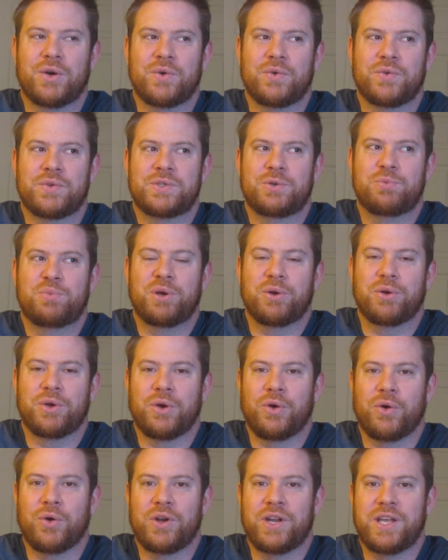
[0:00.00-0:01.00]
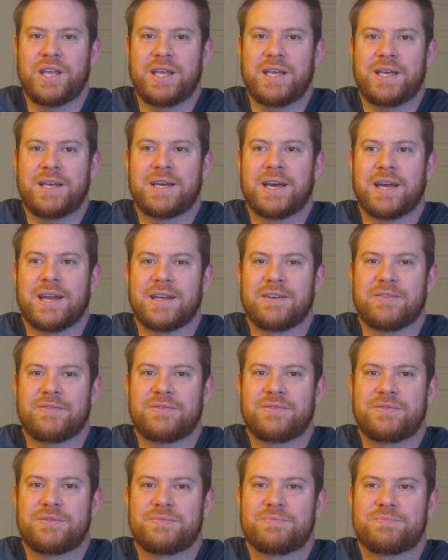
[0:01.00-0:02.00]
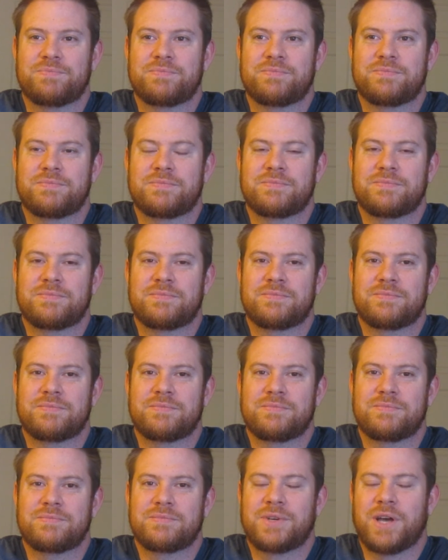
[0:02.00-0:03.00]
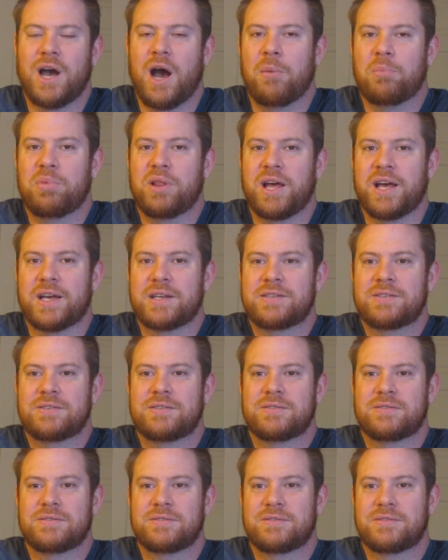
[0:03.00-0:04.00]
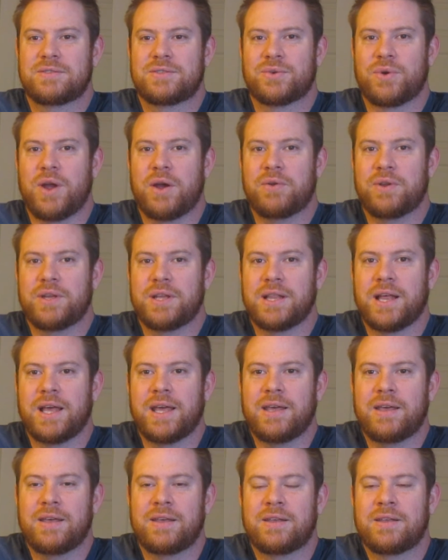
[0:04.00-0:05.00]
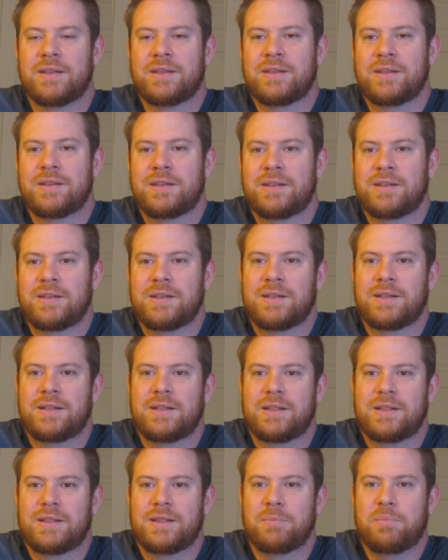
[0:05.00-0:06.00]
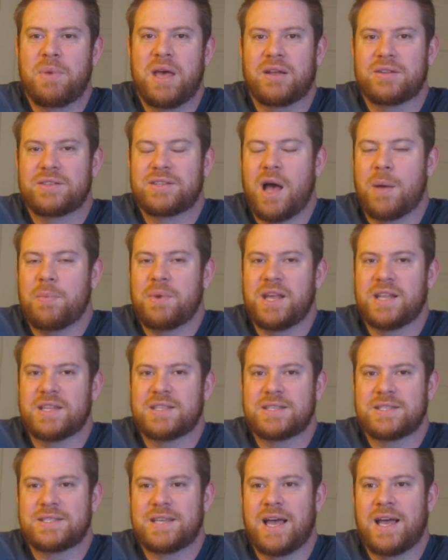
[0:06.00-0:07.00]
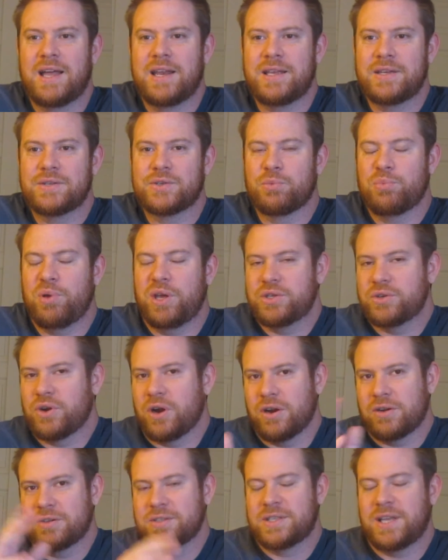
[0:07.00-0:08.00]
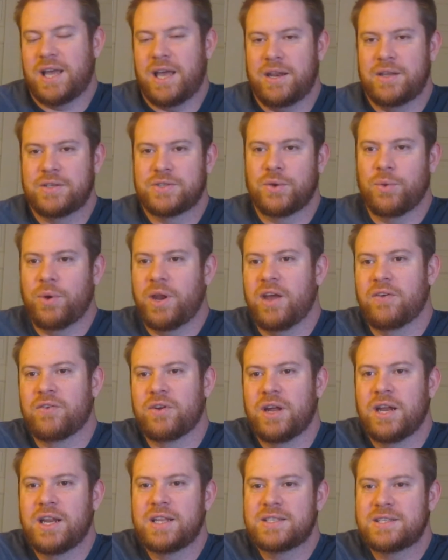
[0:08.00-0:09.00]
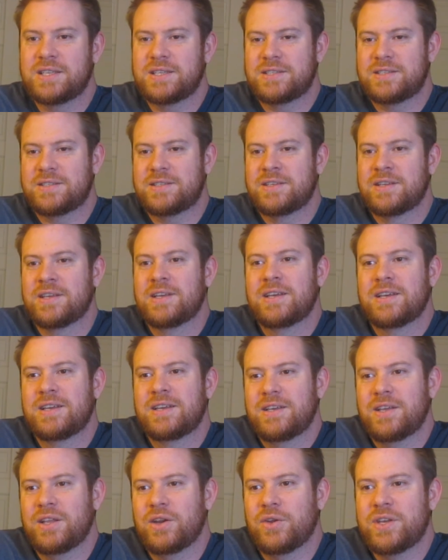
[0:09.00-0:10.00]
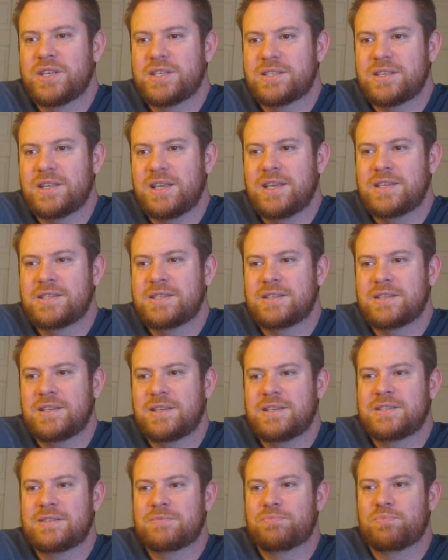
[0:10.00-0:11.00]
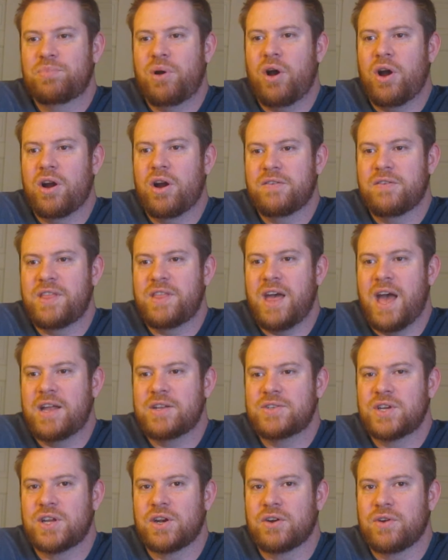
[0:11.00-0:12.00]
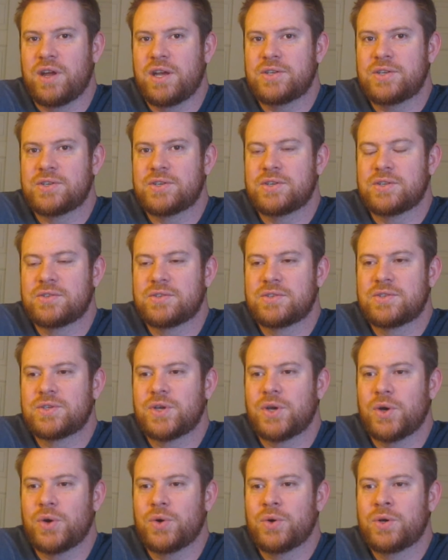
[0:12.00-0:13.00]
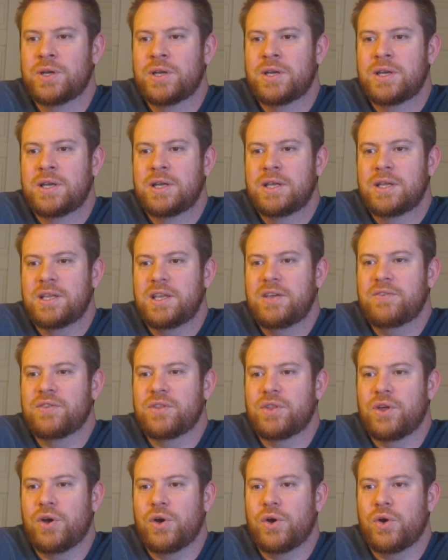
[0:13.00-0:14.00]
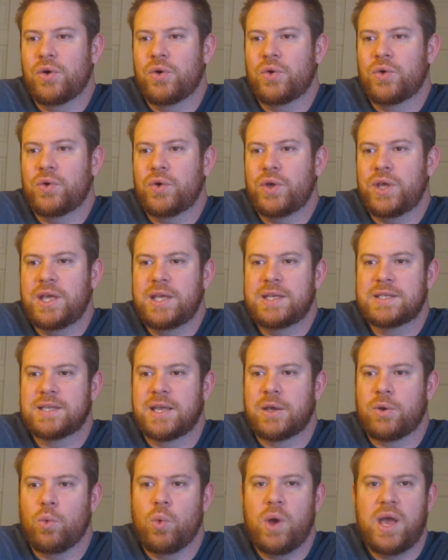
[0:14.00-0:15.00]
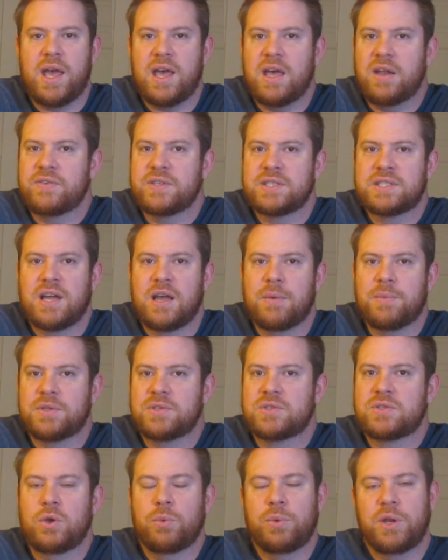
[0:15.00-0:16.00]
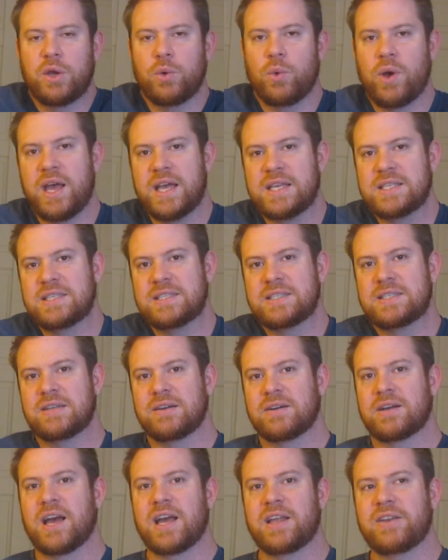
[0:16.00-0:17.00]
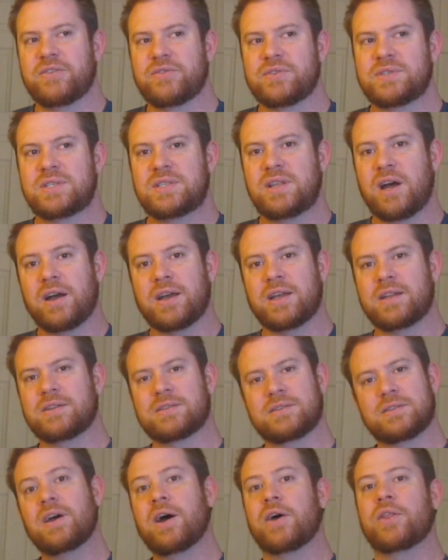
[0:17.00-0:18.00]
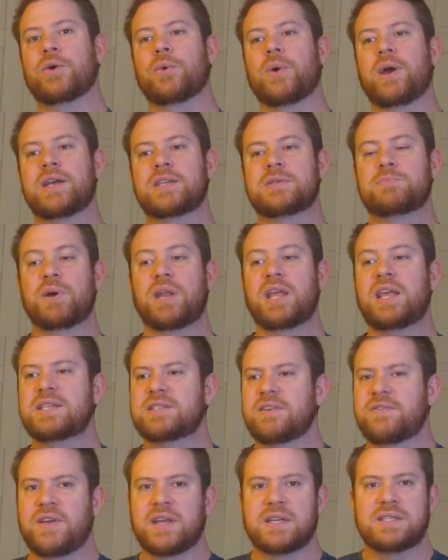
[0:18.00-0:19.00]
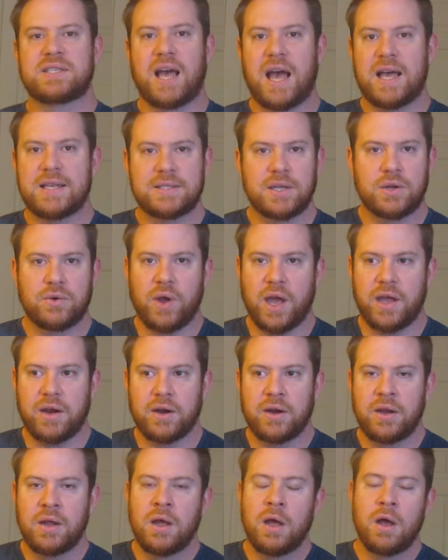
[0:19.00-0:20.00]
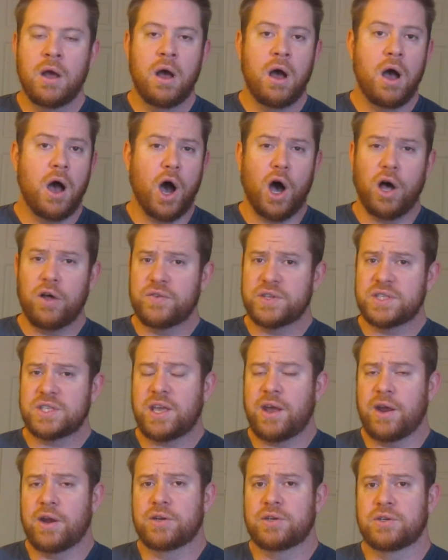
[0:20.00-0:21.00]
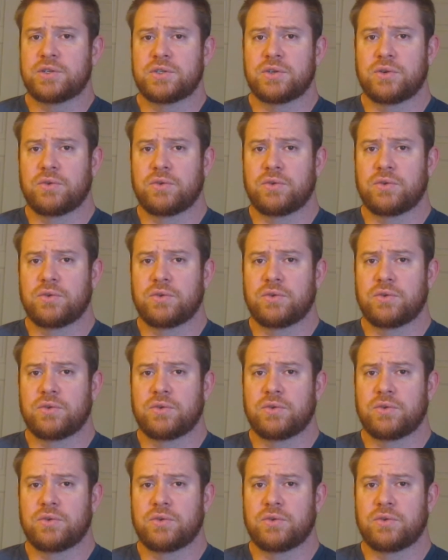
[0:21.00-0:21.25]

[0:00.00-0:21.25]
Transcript: superiority kind of complex surrounding like male dominated societies or patriarchal societies or whatever. And it's he's part of that generation, so even though he's like way ahead of his time in so many ways, he's still kind of stuck in other ways. But he's a fantastic writer. All of his characters are